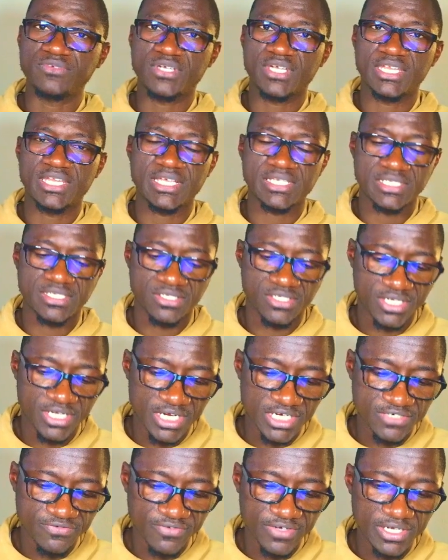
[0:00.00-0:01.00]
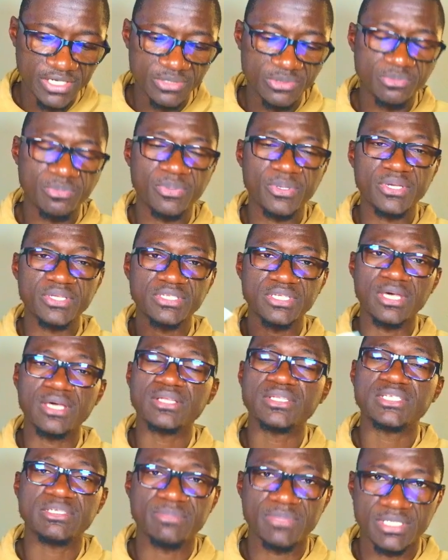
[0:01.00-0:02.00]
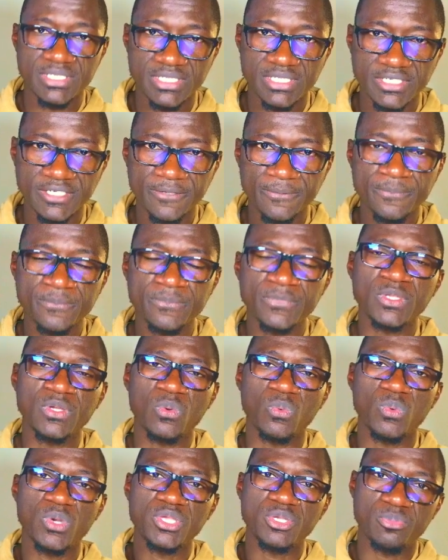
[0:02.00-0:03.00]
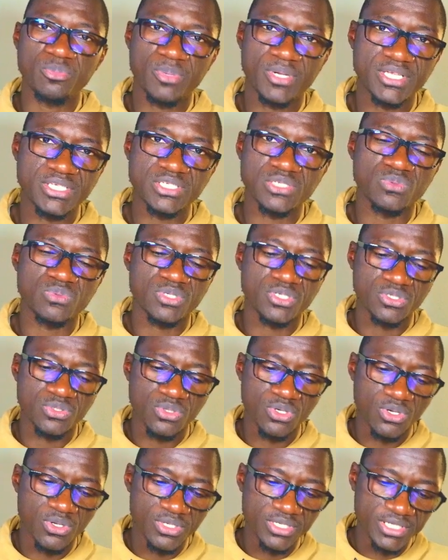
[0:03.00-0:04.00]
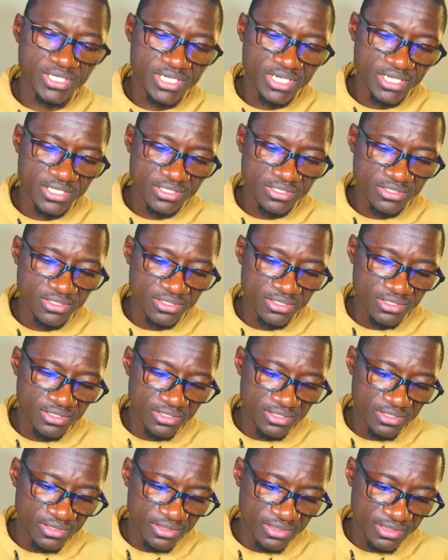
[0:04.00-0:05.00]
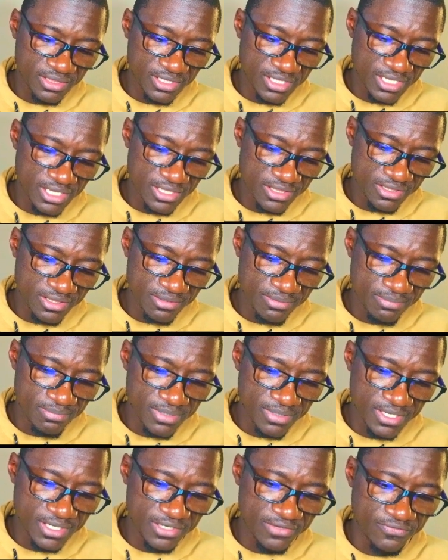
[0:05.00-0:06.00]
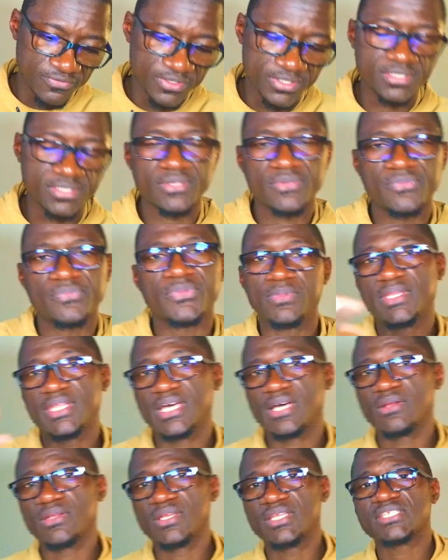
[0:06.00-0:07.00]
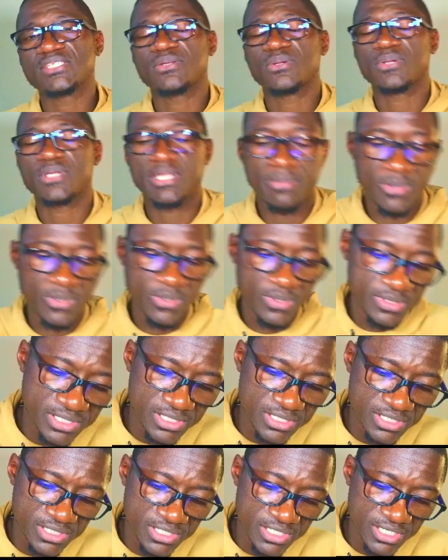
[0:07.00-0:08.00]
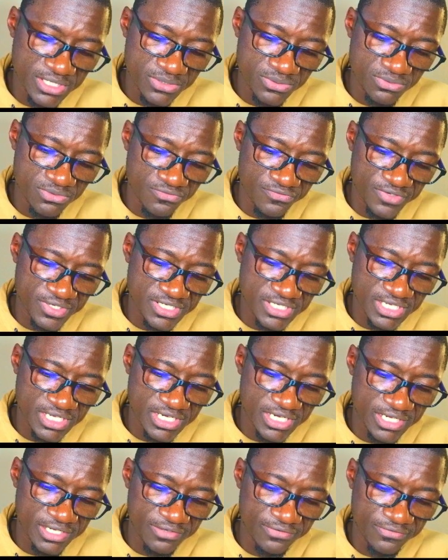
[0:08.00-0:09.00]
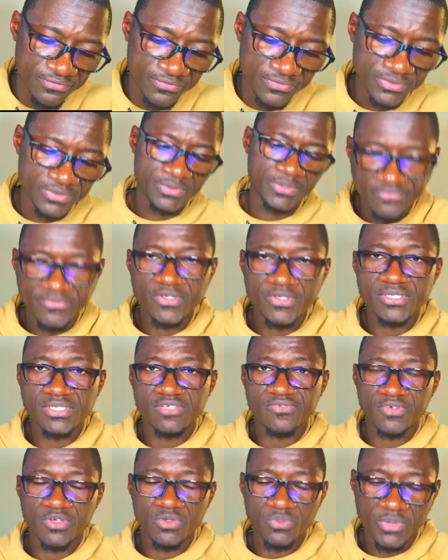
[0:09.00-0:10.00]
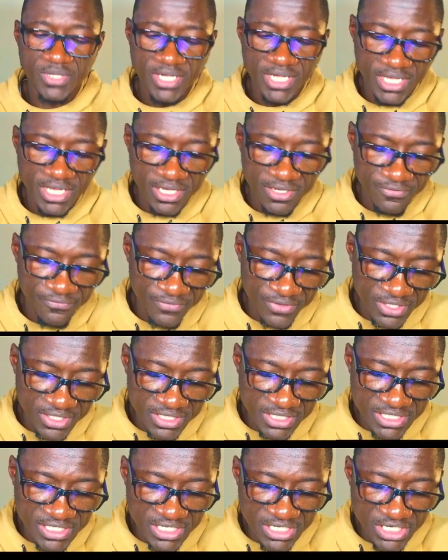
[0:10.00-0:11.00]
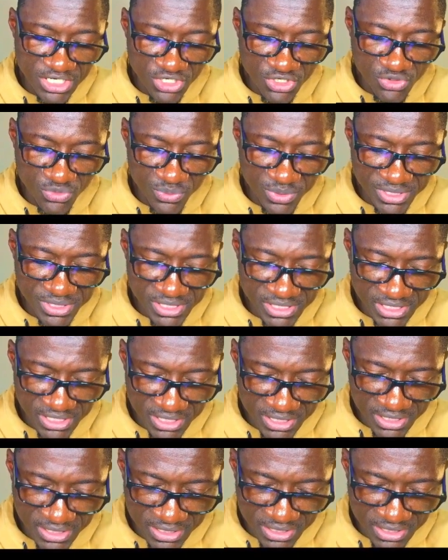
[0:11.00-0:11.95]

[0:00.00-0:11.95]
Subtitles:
you can access the cash value, but ultimately, when you pass away, you only get the death benefit. Now, let's talk about Index Universal Life. First of all, we have the increasing